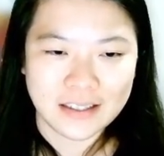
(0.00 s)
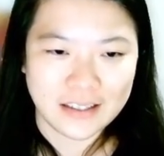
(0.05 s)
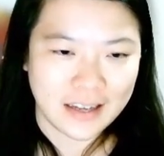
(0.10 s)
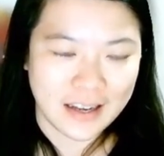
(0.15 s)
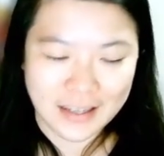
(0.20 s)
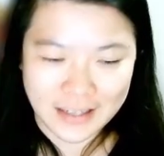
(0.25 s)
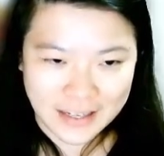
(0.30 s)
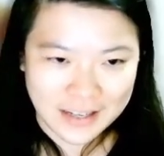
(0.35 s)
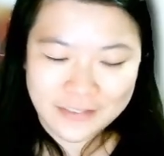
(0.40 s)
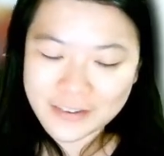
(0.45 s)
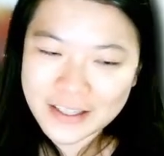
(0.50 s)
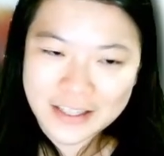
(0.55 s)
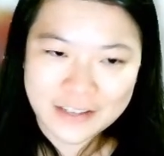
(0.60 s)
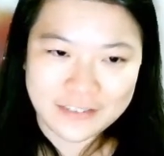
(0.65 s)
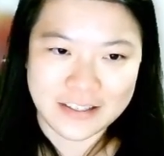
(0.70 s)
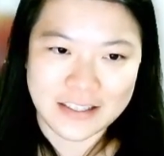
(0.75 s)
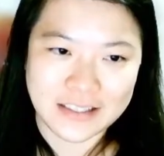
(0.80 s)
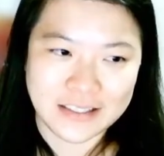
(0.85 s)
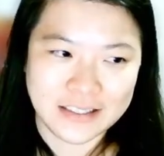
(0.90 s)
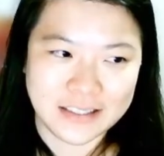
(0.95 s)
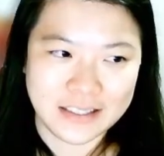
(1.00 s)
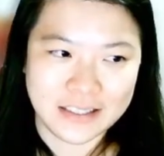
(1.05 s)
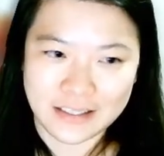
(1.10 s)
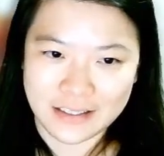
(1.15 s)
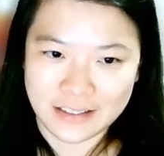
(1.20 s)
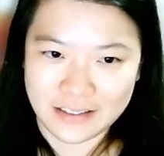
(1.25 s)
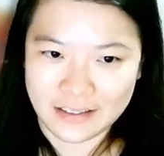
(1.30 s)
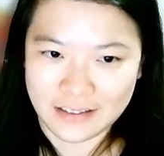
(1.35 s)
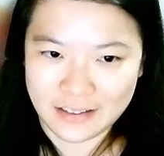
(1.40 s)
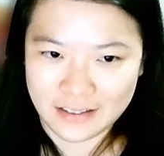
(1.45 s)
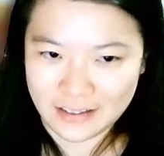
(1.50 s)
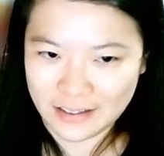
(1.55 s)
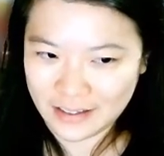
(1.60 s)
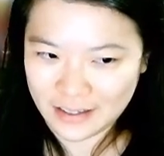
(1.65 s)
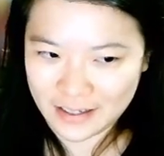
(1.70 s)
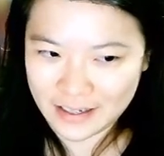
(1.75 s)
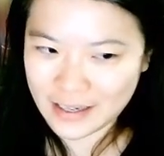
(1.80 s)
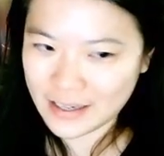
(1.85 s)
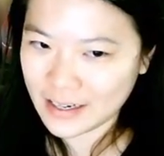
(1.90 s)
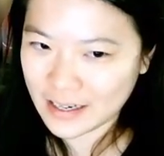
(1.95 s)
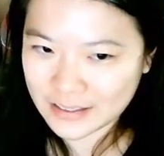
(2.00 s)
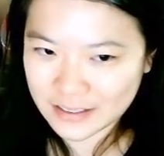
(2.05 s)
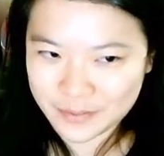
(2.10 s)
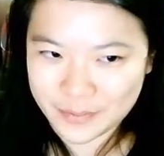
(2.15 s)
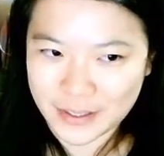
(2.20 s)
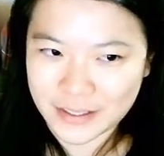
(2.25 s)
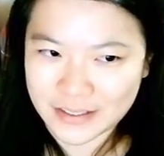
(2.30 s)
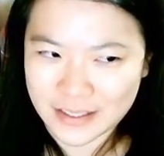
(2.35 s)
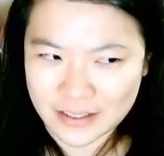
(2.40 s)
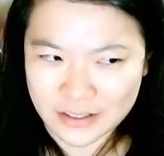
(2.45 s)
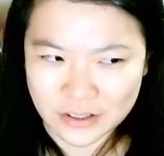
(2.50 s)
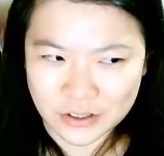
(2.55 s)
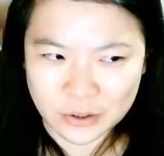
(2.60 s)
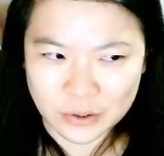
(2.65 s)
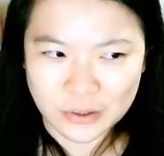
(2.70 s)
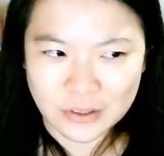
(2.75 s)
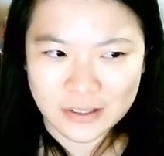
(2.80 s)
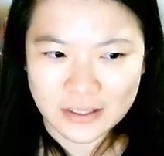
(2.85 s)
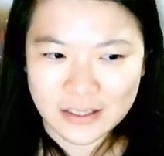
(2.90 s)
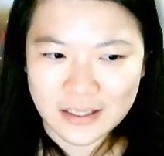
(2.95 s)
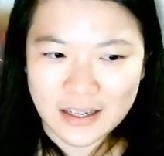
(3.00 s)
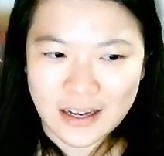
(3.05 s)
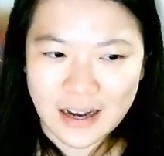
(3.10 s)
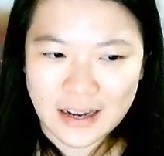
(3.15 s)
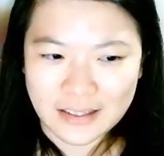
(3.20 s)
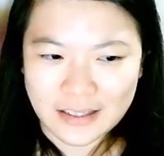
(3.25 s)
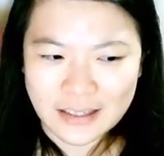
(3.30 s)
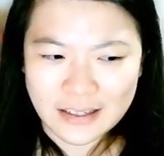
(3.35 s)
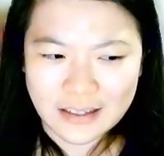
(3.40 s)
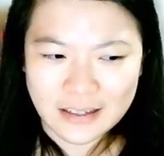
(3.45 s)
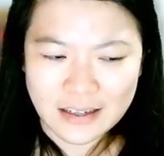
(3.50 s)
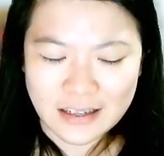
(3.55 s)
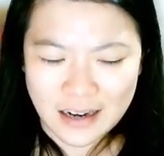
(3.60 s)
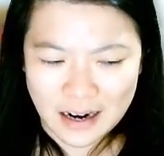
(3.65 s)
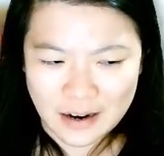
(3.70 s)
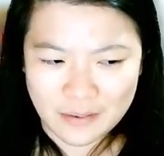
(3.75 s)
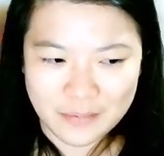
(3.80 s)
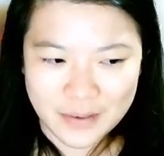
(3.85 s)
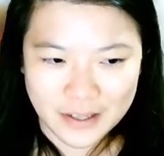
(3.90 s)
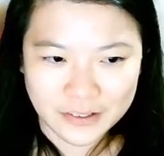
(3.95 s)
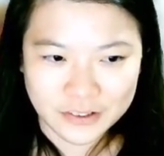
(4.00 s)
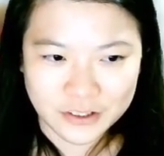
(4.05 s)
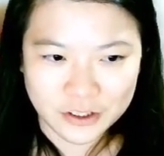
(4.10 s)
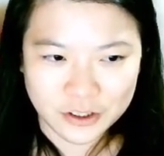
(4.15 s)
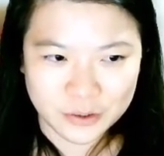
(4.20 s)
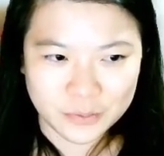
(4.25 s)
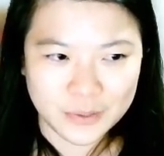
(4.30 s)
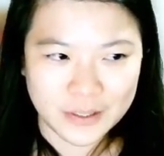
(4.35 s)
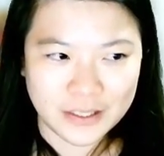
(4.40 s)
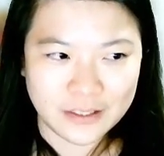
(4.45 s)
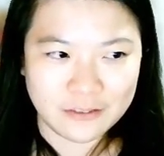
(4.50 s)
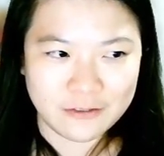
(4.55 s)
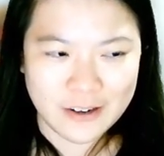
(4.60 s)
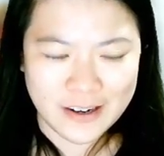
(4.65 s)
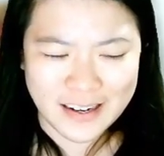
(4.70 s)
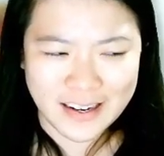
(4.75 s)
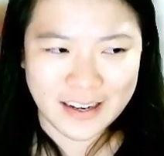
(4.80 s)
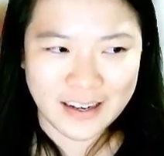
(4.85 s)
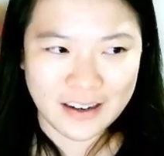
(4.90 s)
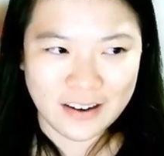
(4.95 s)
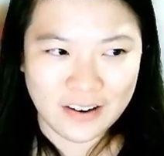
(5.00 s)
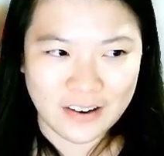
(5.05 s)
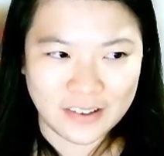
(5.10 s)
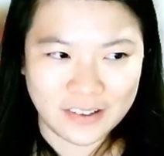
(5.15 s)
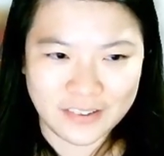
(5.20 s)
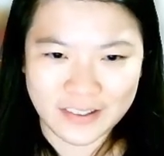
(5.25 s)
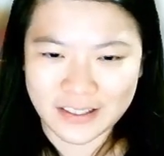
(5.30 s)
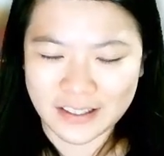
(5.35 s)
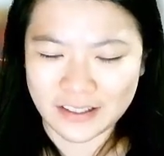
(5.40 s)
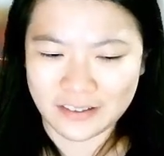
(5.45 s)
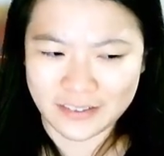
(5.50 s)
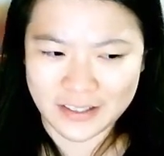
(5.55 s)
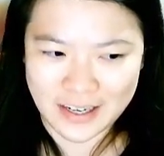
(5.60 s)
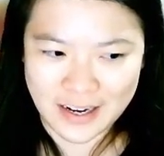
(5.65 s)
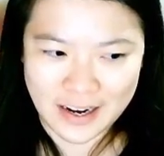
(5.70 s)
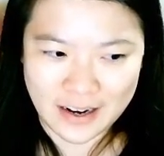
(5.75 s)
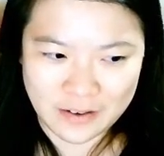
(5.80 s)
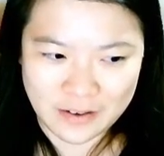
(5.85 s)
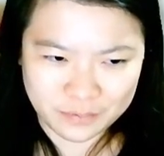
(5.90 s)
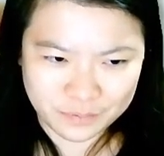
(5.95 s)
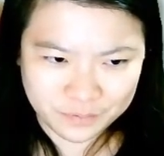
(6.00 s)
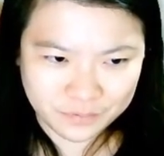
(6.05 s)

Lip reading: And even if East did, it doesn't make sense. So I think alarm bells should be ringing on the return of the 8.